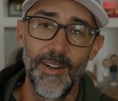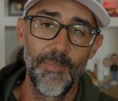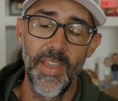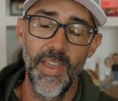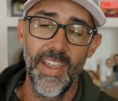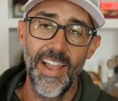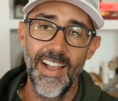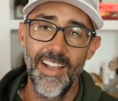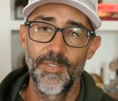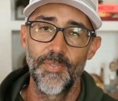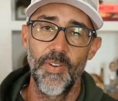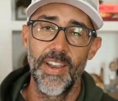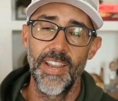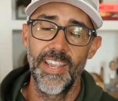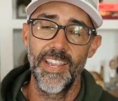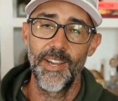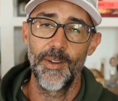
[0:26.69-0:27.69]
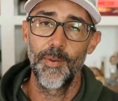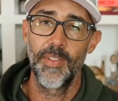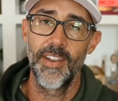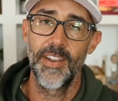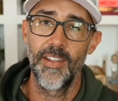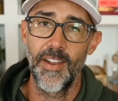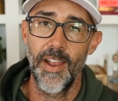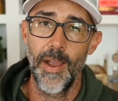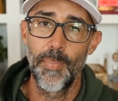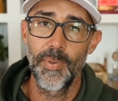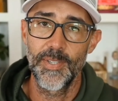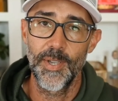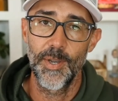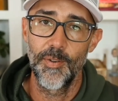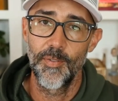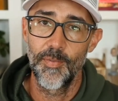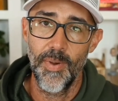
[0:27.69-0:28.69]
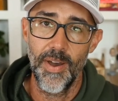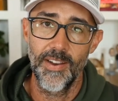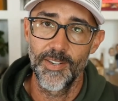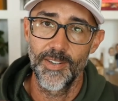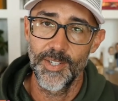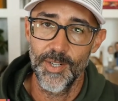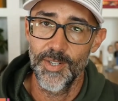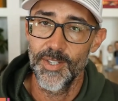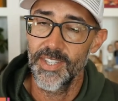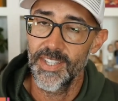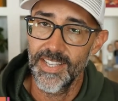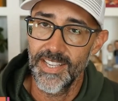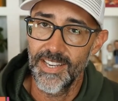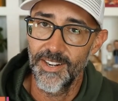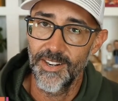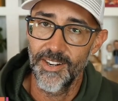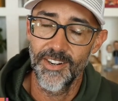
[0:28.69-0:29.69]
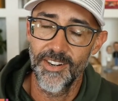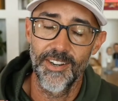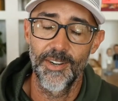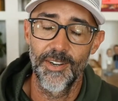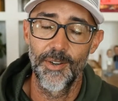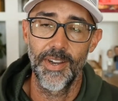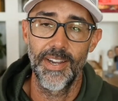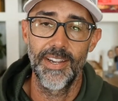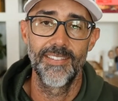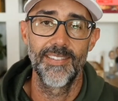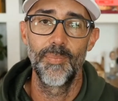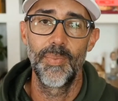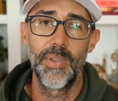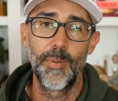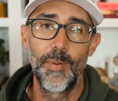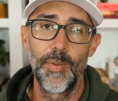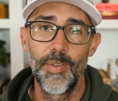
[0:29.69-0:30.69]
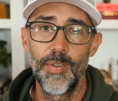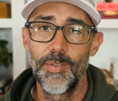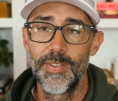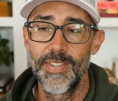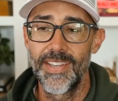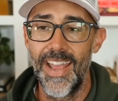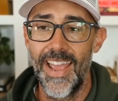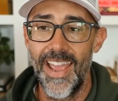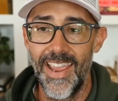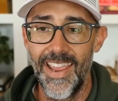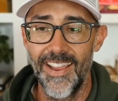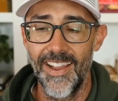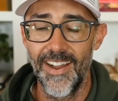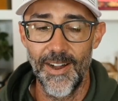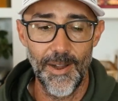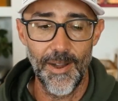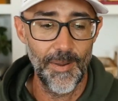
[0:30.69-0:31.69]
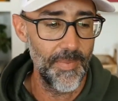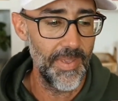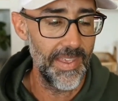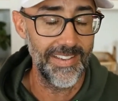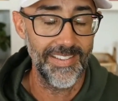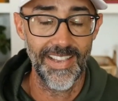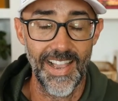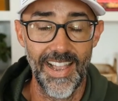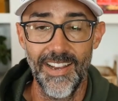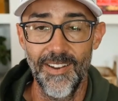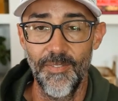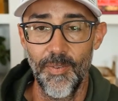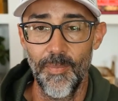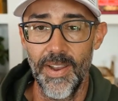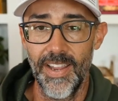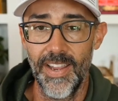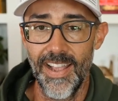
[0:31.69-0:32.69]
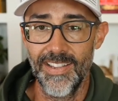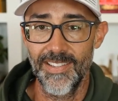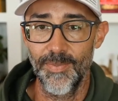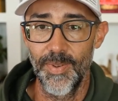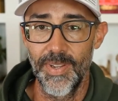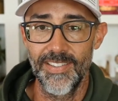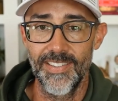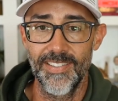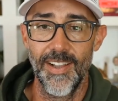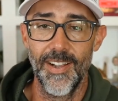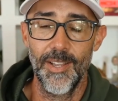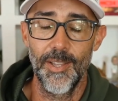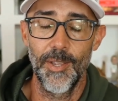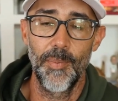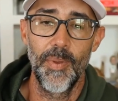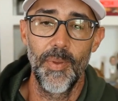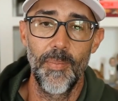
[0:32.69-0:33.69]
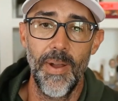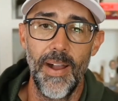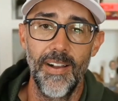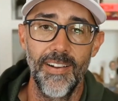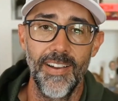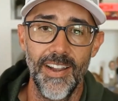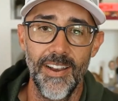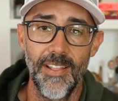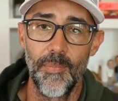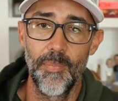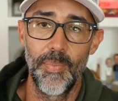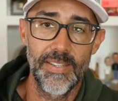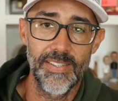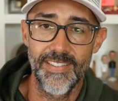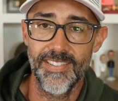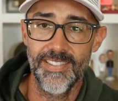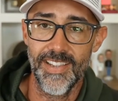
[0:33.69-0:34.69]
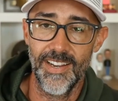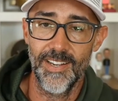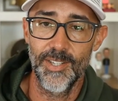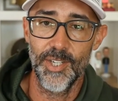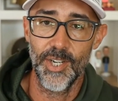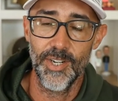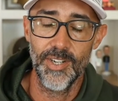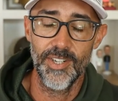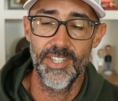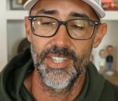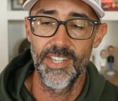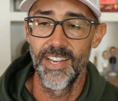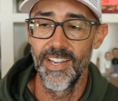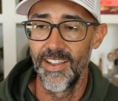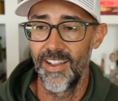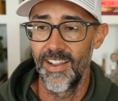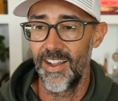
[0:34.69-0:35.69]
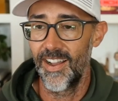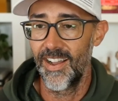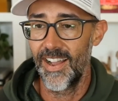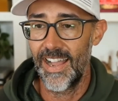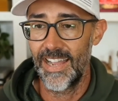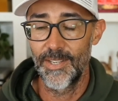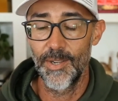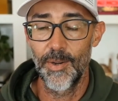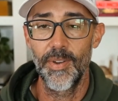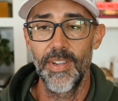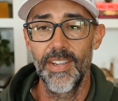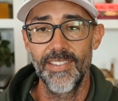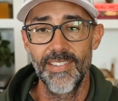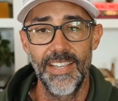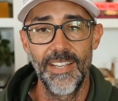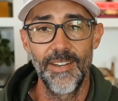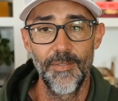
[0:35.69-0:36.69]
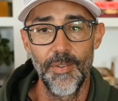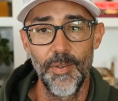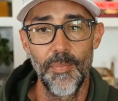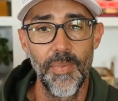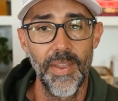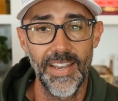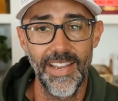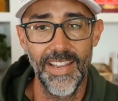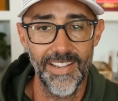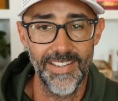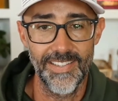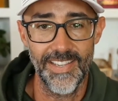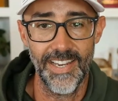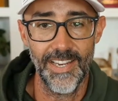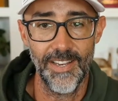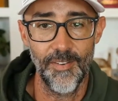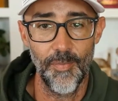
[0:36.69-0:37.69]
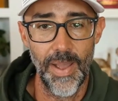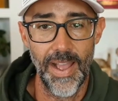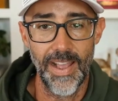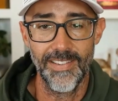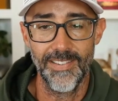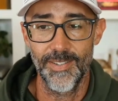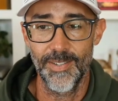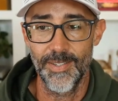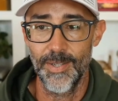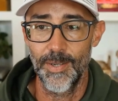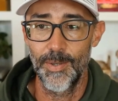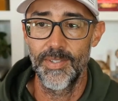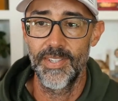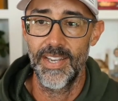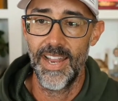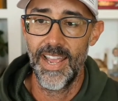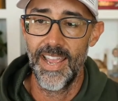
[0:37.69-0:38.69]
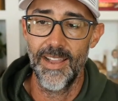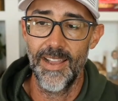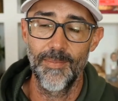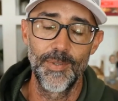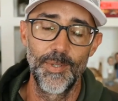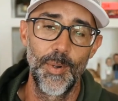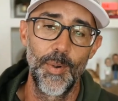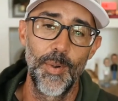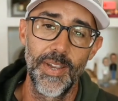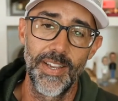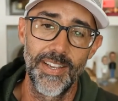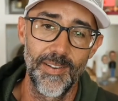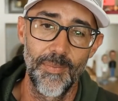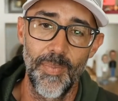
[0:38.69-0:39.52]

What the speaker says: Hey guys, Frank here with another episode of Modern Church Leader. Great to be with you today. Excited for my guest. We get to talk a little bit about kind of the business side of church. I don't get to interview many executive pastors, so today I'm joined